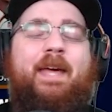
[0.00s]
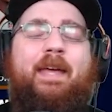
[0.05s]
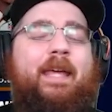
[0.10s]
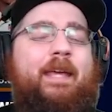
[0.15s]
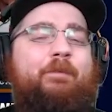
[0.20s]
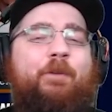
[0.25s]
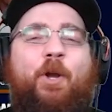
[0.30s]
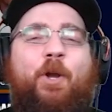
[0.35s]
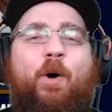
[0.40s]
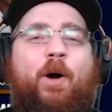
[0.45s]

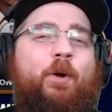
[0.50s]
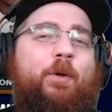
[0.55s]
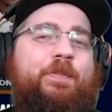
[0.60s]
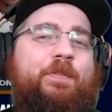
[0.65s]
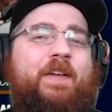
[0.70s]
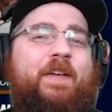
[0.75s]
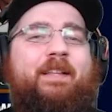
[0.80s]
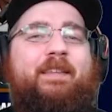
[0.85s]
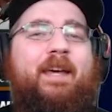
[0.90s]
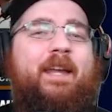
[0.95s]
even though I don't
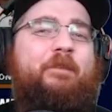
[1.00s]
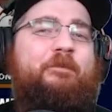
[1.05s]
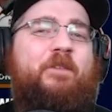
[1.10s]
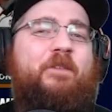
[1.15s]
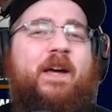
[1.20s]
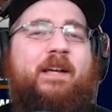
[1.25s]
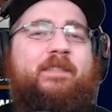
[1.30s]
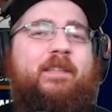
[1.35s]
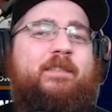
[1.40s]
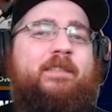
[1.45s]
think that
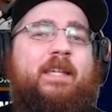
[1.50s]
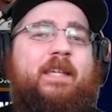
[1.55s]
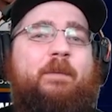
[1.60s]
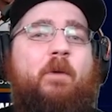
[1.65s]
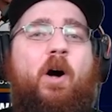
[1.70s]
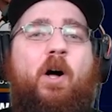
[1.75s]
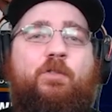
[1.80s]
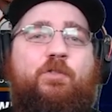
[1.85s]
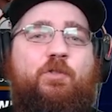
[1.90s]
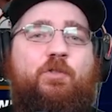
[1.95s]
affects the team
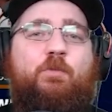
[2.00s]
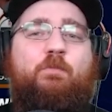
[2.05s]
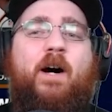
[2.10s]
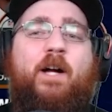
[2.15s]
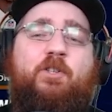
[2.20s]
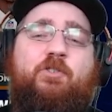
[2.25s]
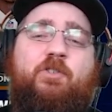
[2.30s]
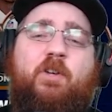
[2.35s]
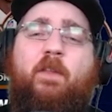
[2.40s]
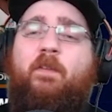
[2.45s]
all too
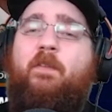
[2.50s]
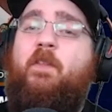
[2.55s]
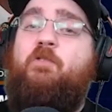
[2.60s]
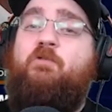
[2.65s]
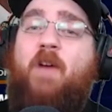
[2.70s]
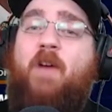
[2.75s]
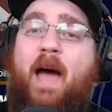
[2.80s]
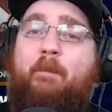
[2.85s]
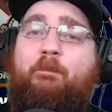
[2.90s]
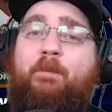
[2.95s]
much other than the
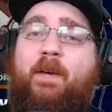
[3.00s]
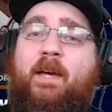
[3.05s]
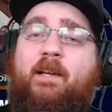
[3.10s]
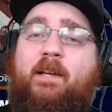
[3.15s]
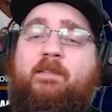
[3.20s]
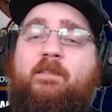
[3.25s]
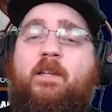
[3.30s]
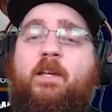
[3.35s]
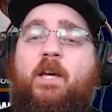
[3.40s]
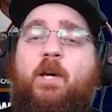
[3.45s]
draft
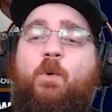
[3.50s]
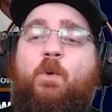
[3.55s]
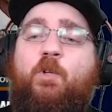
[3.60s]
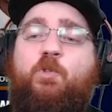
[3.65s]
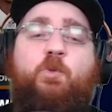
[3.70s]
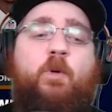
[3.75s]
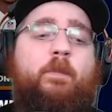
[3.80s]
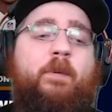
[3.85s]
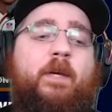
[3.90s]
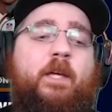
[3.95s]
picks,
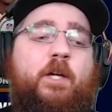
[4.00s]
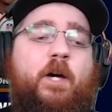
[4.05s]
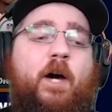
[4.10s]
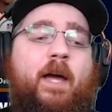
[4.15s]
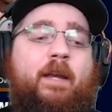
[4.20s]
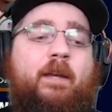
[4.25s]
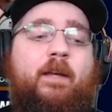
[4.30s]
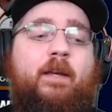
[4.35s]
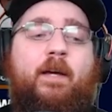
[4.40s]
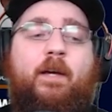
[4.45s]
which will be
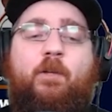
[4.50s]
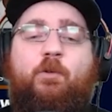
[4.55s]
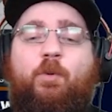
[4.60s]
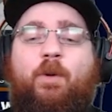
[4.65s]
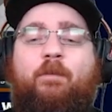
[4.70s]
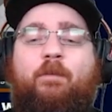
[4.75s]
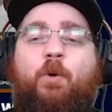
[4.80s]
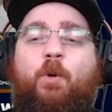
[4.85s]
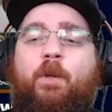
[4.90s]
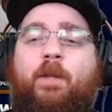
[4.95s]
good. So we
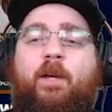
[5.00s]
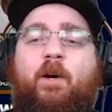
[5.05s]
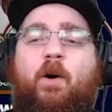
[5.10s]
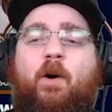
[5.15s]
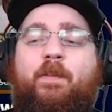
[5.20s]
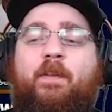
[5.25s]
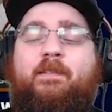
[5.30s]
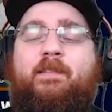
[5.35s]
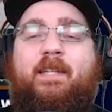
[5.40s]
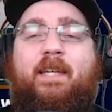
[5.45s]
have Julio on
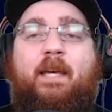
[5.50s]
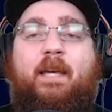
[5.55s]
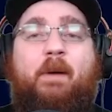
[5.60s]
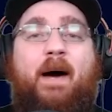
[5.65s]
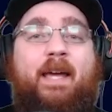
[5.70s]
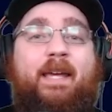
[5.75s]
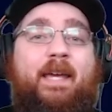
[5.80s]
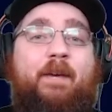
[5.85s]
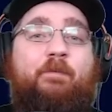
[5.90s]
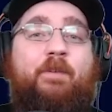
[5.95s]
the team.
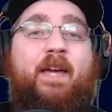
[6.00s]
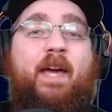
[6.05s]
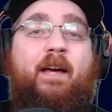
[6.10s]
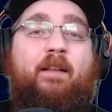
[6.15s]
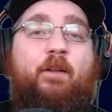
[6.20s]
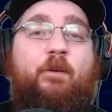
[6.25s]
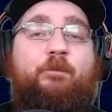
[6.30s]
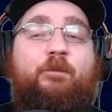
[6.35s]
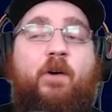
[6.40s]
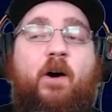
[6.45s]
I gave
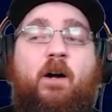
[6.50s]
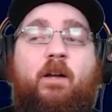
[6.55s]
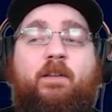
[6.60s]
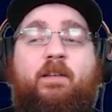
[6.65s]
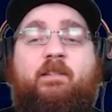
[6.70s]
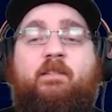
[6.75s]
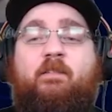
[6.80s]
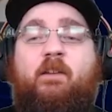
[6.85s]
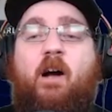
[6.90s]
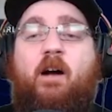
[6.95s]
Caleb
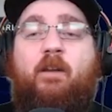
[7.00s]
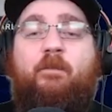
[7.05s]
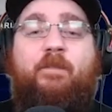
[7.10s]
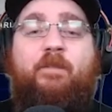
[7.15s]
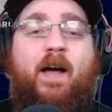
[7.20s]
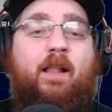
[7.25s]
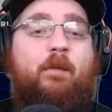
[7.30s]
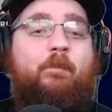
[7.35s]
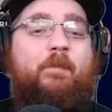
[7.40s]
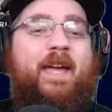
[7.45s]
Farley star
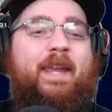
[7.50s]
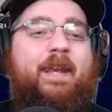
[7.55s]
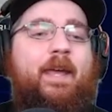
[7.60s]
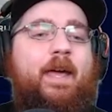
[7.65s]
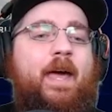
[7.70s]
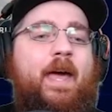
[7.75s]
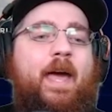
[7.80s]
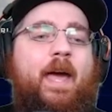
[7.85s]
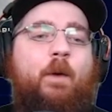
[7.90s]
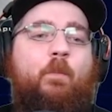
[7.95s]
development
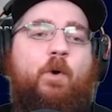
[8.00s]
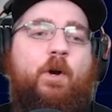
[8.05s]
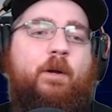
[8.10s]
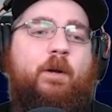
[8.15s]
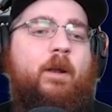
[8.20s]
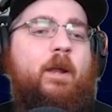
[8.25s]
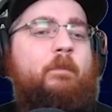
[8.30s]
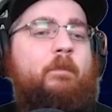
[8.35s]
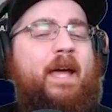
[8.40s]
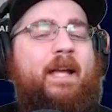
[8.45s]
and we're
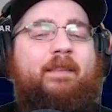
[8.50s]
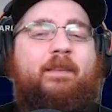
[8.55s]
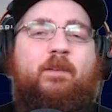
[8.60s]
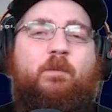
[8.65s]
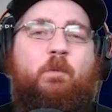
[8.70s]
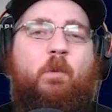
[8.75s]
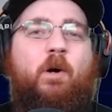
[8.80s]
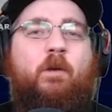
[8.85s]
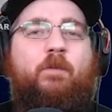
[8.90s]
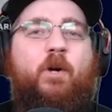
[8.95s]
going to make
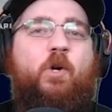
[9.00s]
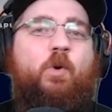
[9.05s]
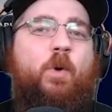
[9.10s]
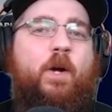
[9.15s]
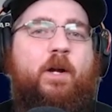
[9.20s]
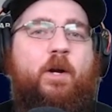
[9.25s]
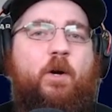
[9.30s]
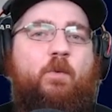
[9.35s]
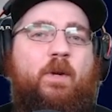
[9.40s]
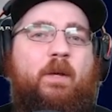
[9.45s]
this more of a
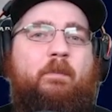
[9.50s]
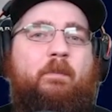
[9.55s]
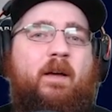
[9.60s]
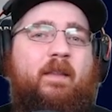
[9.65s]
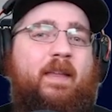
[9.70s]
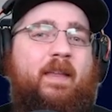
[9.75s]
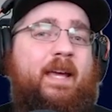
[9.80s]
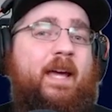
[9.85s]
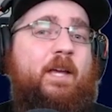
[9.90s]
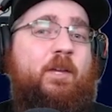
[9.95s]
quicker
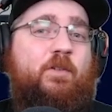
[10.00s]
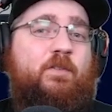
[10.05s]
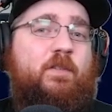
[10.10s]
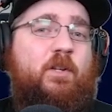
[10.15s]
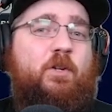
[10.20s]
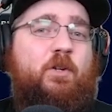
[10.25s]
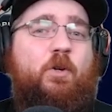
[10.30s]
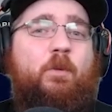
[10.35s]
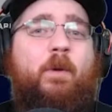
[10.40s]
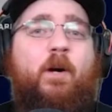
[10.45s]
rebuild like I used to
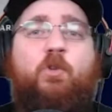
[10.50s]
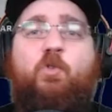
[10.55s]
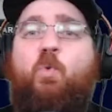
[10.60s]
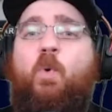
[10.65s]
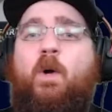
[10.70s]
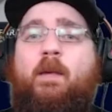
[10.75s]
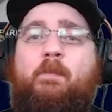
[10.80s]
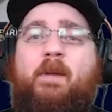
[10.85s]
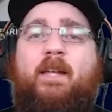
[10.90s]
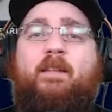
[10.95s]
do, about
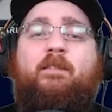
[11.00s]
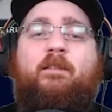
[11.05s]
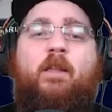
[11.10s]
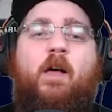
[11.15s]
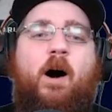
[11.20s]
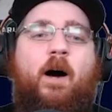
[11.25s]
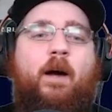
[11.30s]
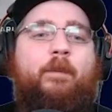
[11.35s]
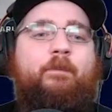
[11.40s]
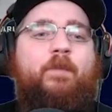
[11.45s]
20 minutes
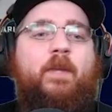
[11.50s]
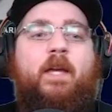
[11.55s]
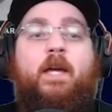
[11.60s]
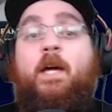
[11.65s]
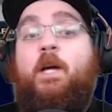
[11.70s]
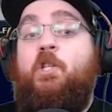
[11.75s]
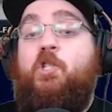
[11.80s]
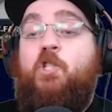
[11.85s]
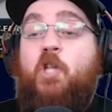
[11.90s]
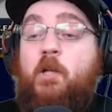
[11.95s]
long,
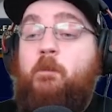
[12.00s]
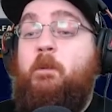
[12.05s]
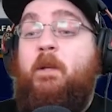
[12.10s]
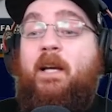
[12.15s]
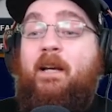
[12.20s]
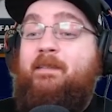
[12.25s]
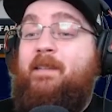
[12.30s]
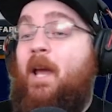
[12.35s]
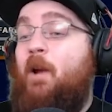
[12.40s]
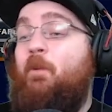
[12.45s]
just
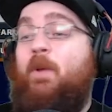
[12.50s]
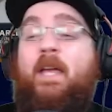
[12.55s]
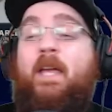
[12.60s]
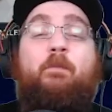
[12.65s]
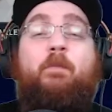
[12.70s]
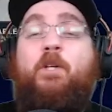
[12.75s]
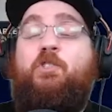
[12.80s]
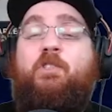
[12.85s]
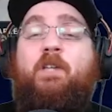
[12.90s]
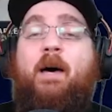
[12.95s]
because I don't really have
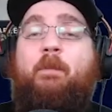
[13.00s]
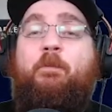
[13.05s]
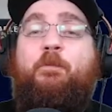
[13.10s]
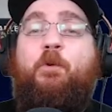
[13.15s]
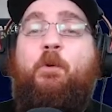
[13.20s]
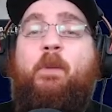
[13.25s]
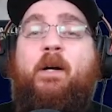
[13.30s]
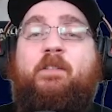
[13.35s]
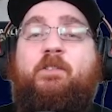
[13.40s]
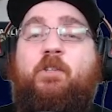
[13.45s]
much time
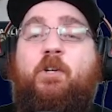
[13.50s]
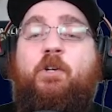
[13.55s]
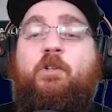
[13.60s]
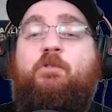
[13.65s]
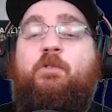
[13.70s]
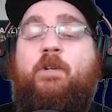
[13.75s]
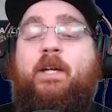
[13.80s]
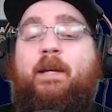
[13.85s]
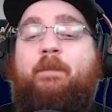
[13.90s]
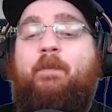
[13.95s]
before my
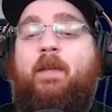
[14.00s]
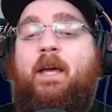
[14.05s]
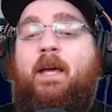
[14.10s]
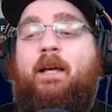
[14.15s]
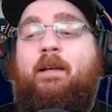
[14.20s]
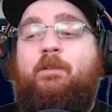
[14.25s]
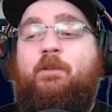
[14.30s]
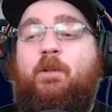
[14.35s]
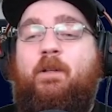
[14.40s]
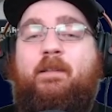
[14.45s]
surgery.
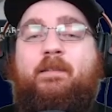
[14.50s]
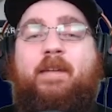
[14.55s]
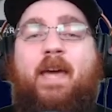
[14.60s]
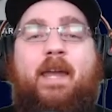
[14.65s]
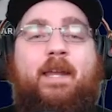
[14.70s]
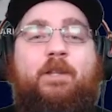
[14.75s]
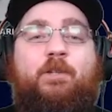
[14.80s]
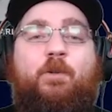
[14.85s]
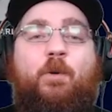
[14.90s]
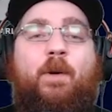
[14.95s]
So let's get
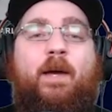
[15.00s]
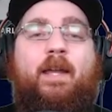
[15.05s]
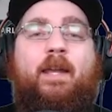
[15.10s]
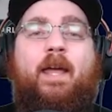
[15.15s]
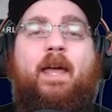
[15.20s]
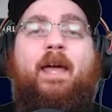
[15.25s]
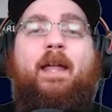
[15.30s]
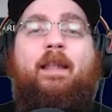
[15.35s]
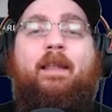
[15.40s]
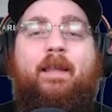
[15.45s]
into it
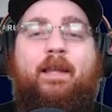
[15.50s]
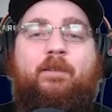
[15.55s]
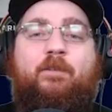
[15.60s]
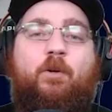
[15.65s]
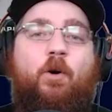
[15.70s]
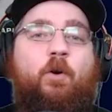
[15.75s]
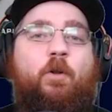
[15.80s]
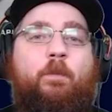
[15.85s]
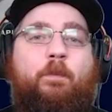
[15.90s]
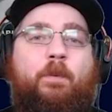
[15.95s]
and let's go to the